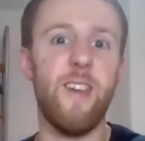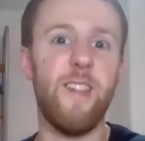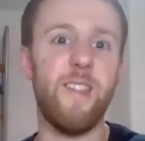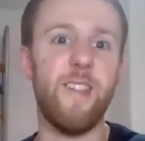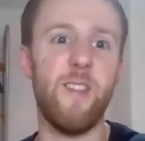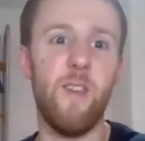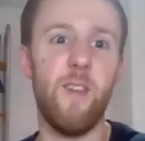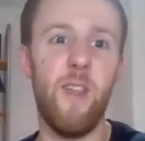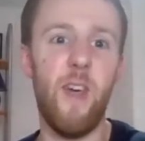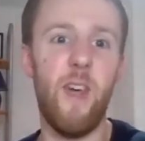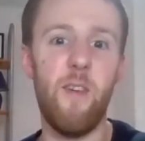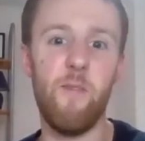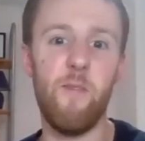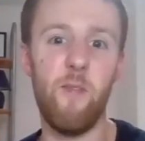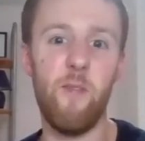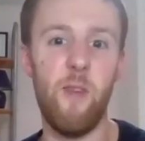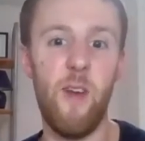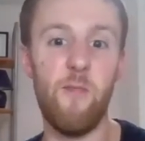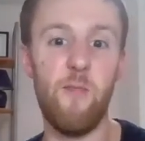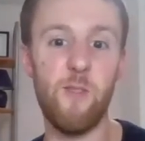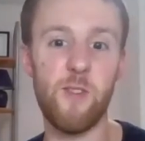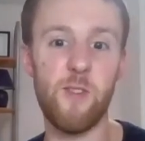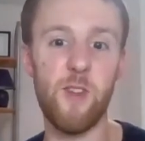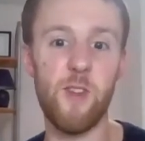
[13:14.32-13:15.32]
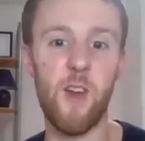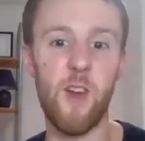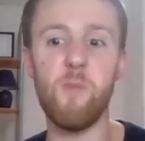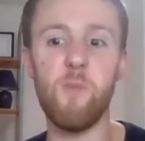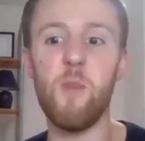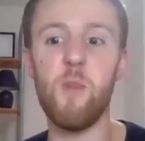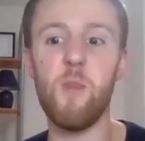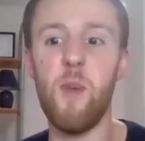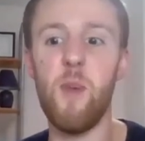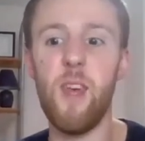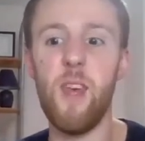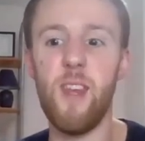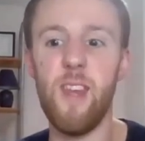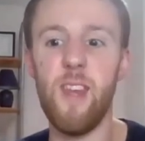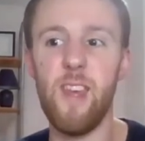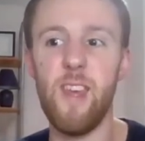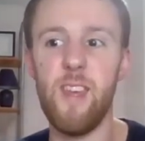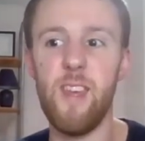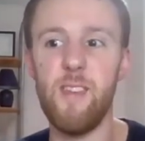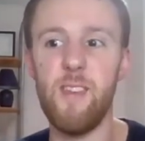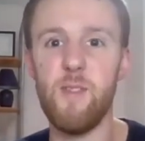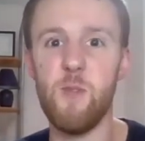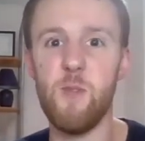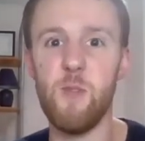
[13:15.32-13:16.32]
guess eating
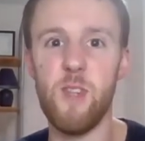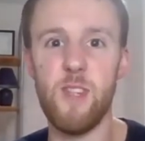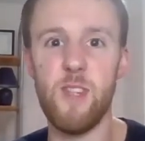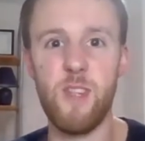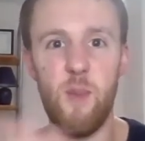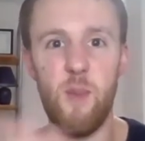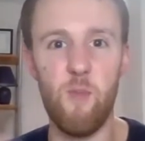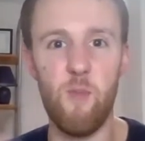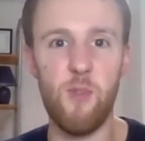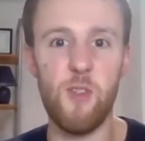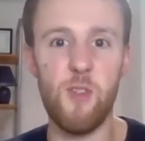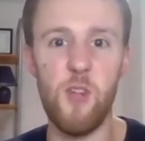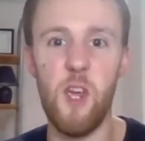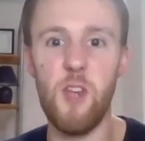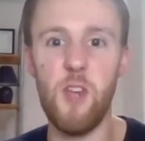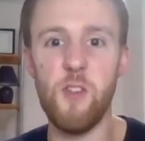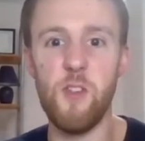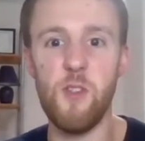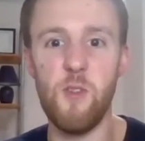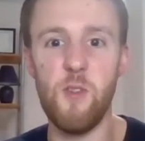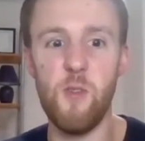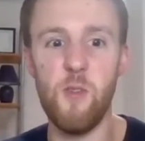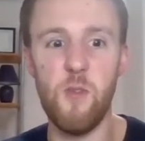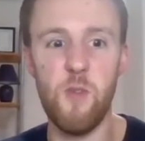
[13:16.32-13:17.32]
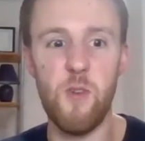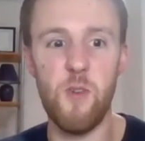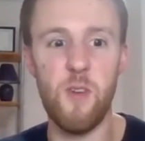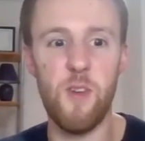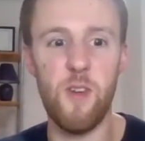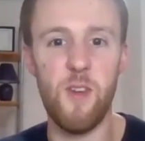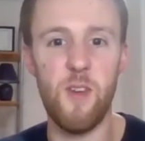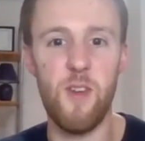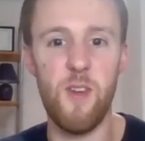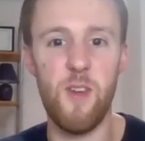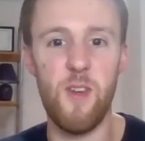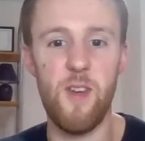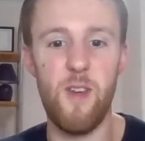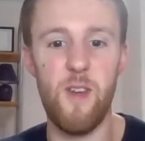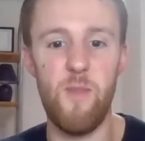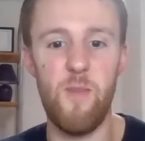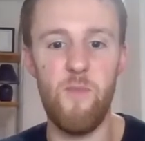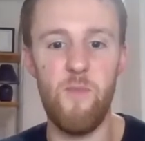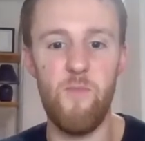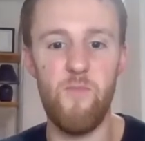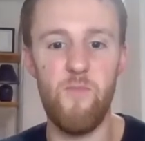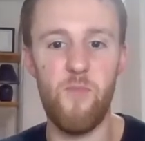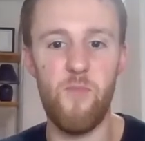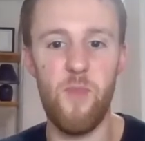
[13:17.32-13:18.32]
more food, causing,
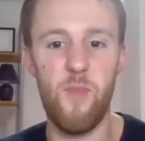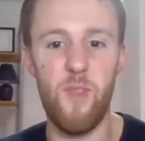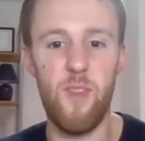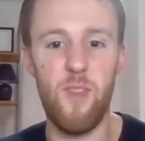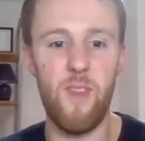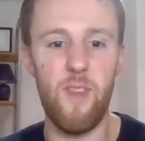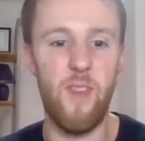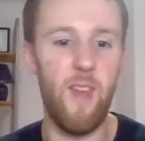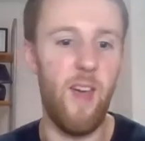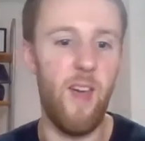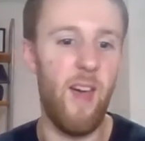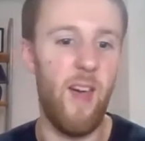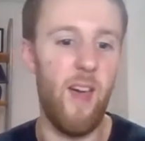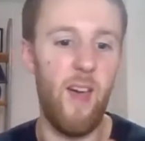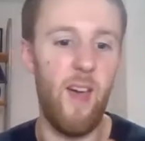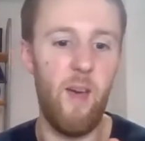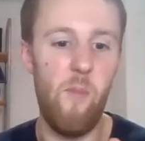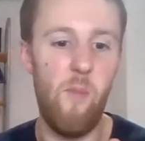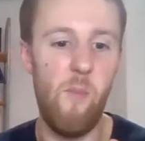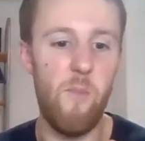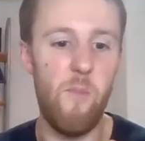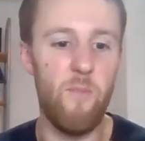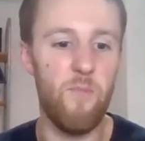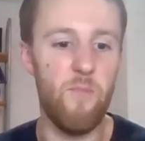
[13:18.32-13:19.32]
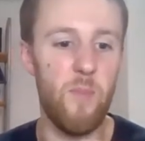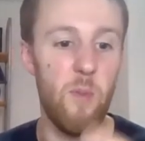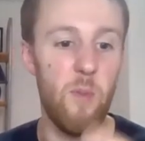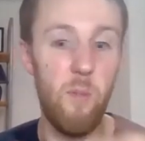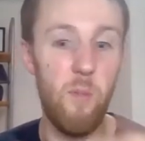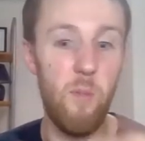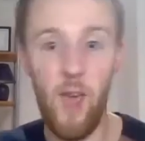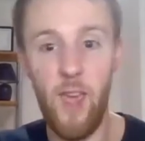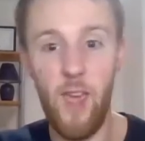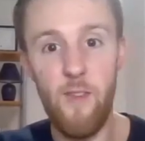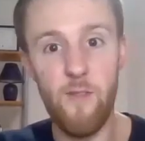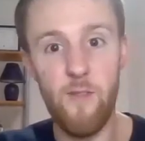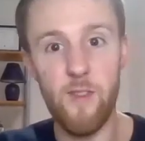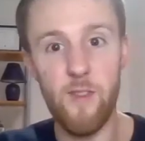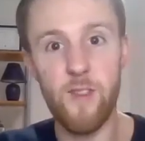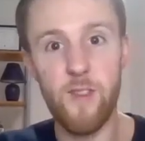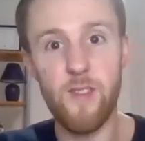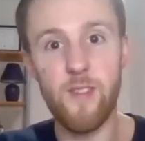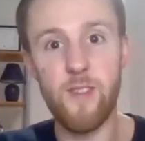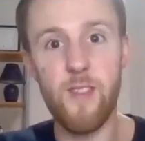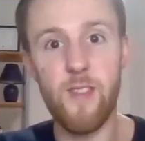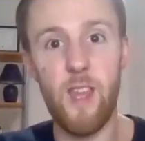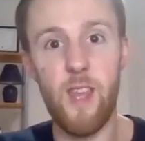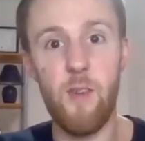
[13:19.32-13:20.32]
and so therefore every time you made
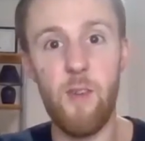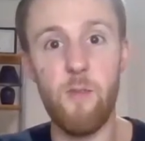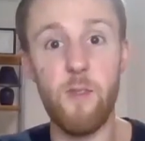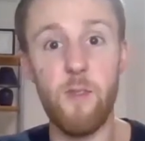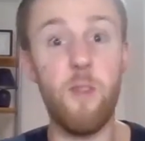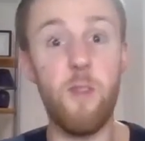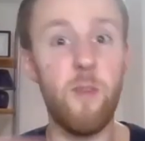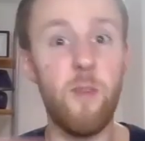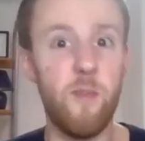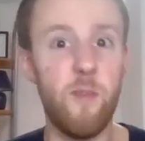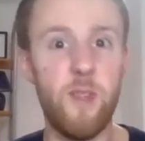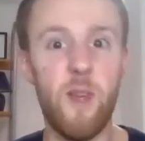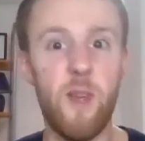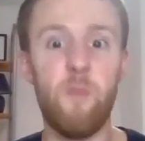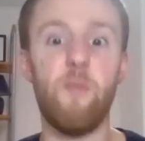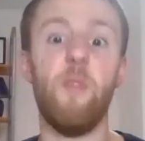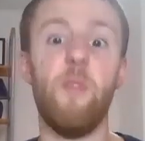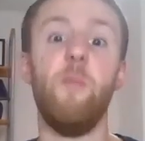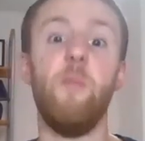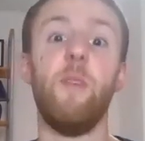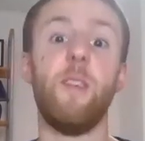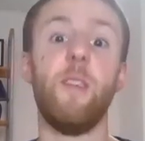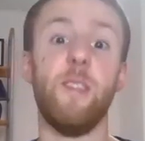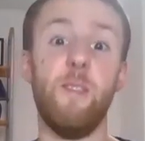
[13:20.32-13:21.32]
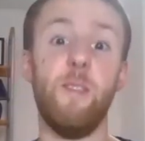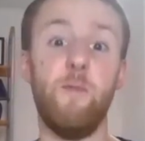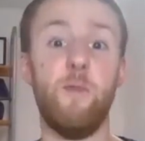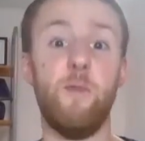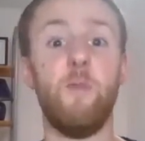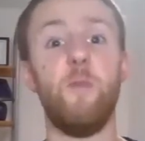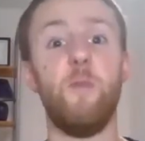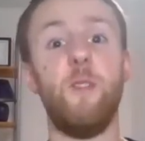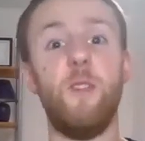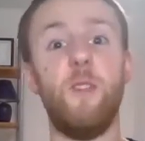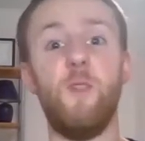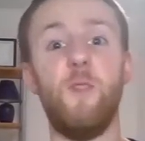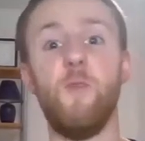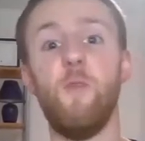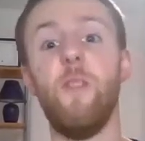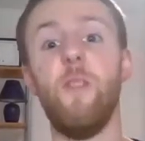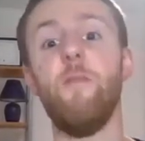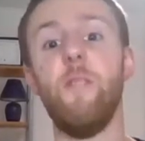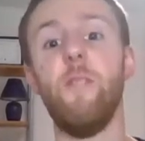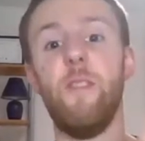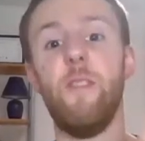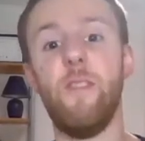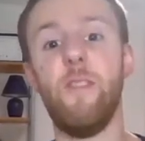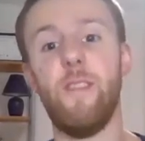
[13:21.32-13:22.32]
a temporary change in your
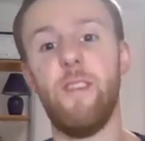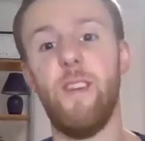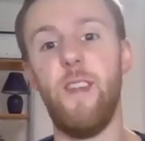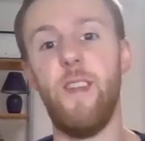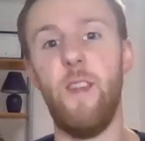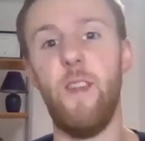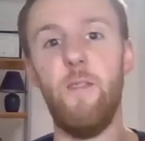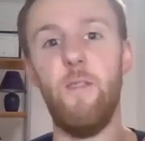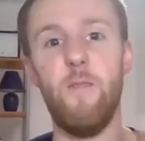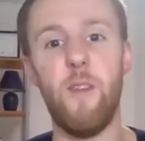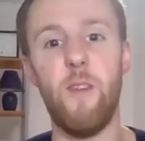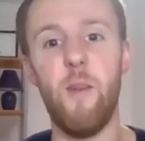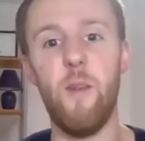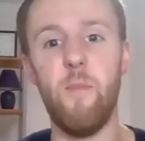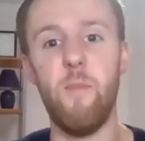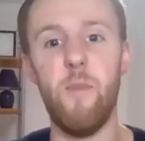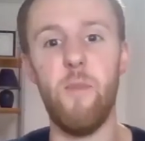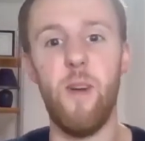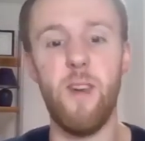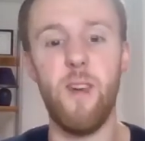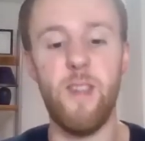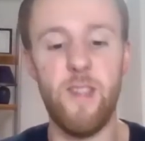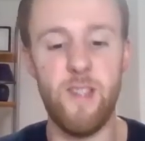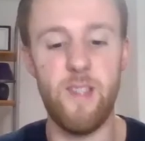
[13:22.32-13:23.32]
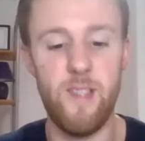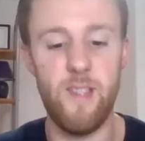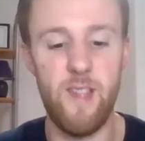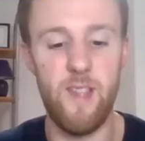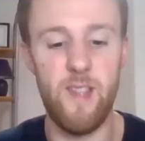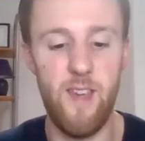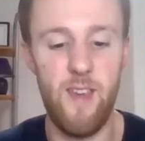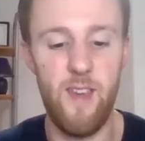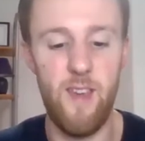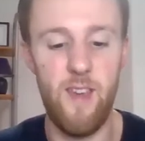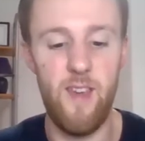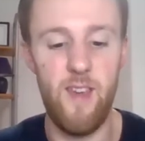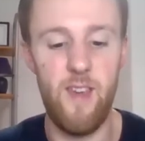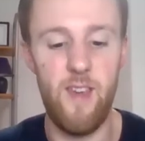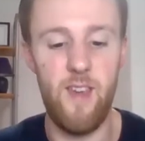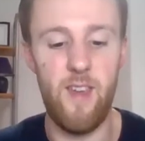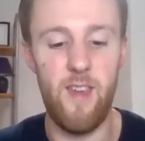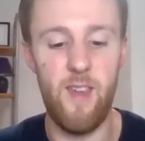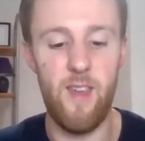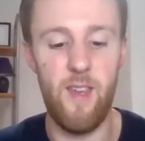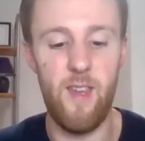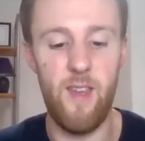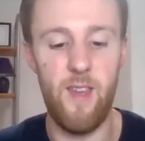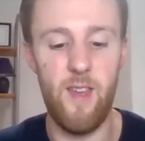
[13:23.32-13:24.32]
behaviors,
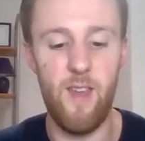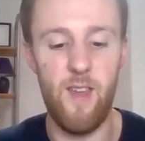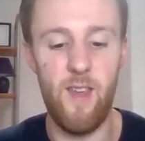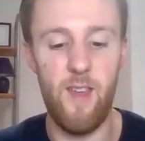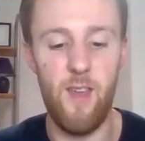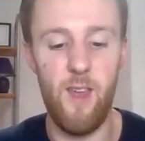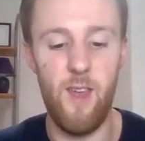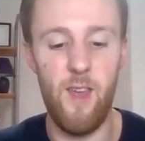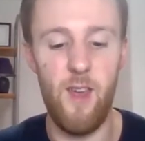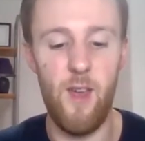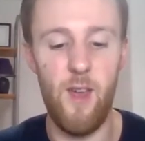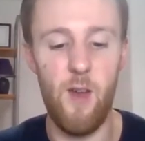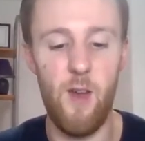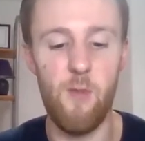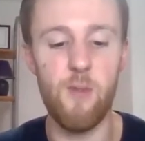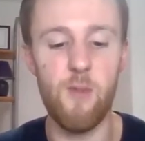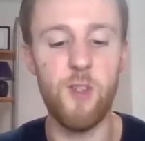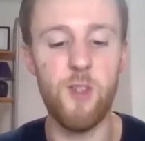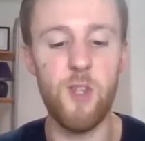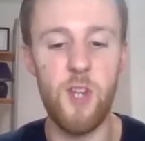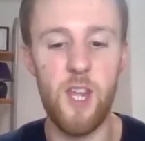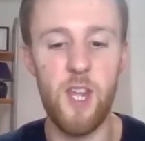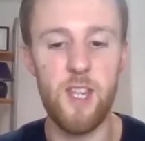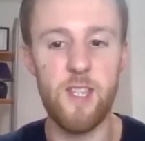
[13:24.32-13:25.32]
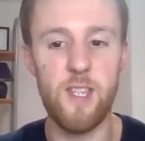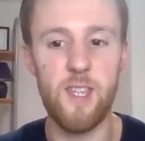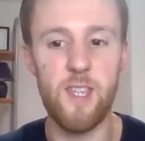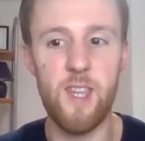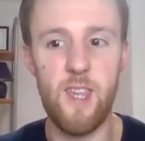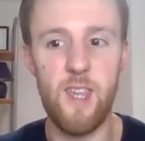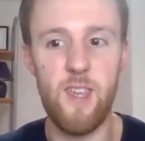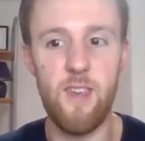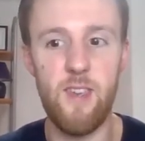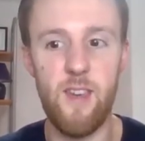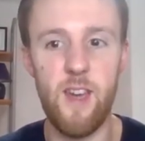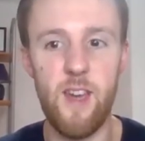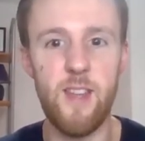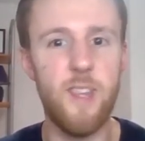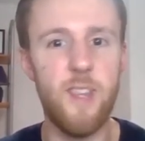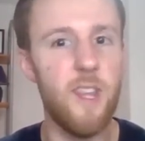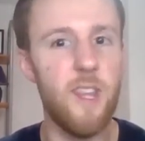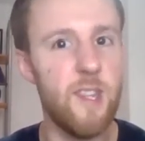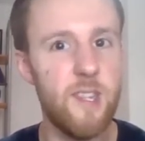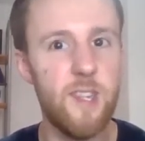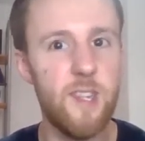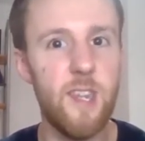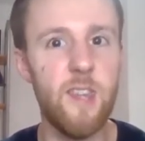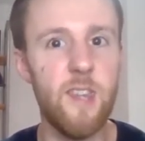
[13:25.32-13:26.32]
that would only be temporary because it was always driven
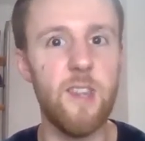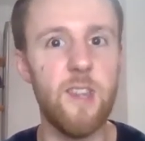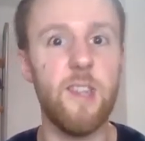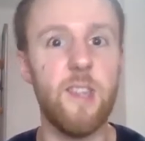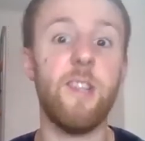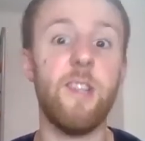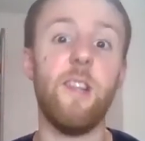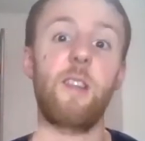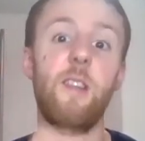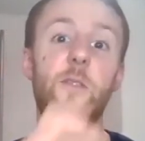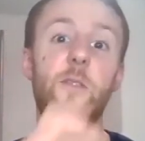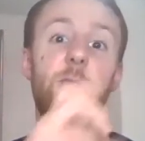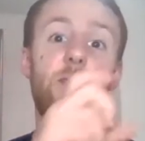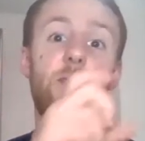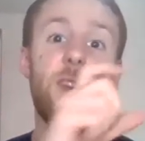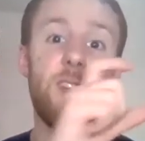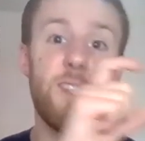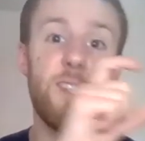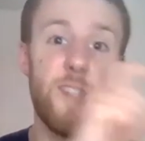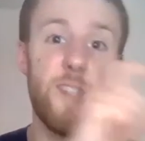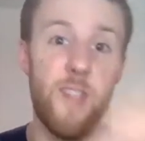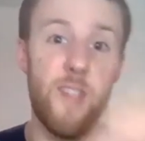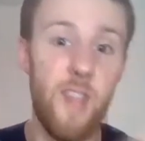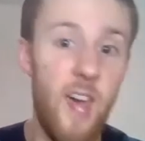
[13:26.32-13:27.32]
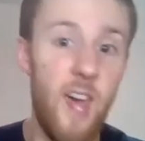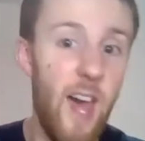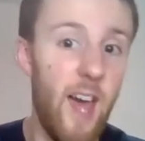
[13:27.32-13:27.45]
and overcome by this